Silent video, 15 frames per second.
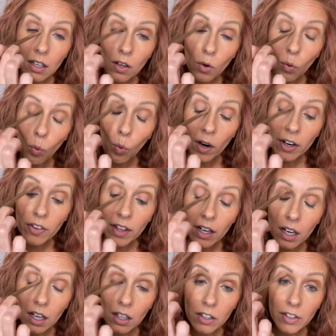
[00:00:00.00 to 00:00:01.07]
where that
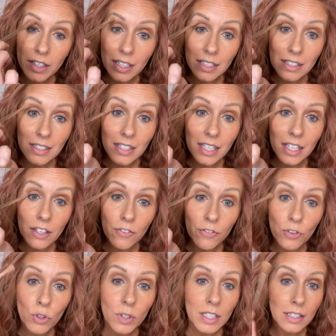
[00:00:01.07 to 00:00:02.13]
color is. If
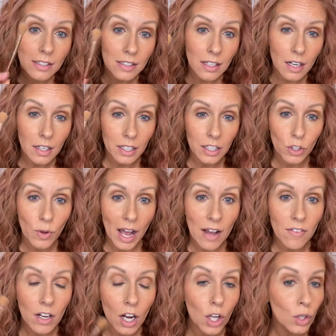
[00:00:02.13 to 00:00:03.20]
you get stuck and you have
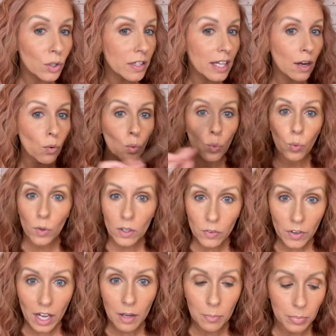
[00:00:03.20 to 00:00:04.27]
a color that will
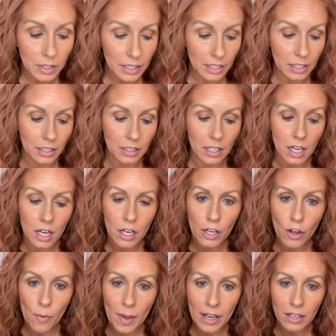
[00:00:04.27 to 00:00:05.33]
not blend,
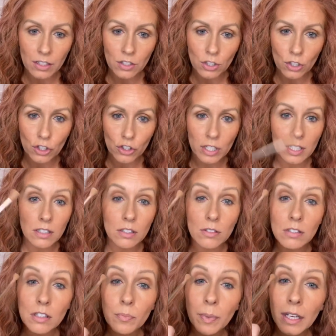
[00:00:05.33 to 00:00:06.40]
go back into your
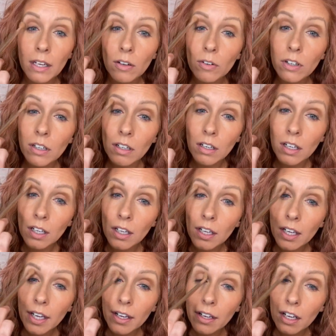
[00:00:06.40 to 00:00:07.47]
translucent powder
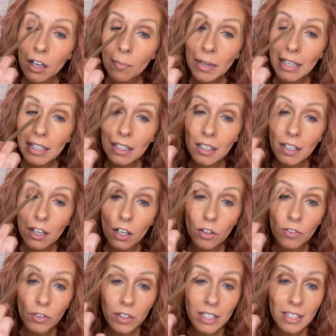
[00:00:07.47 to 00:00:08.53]
and come back in
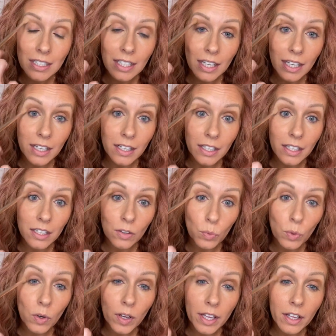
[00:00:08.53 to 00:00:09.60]
over it, and it
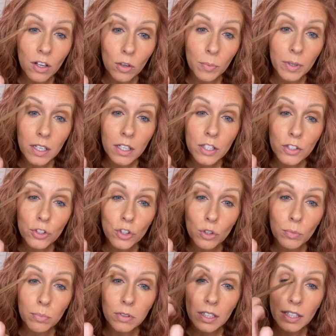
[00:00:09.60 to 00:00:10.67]
will help to
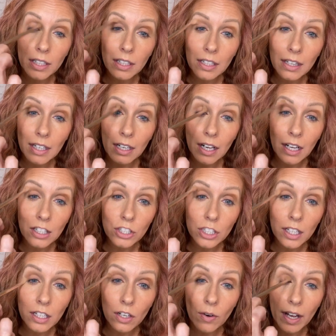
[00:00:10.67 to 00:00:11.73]
blend that
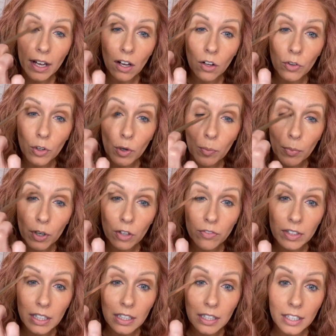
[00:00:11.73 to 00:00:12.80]
eyeshadow out
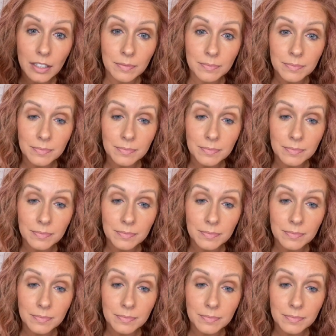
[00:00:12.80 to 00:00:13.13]
perfectly.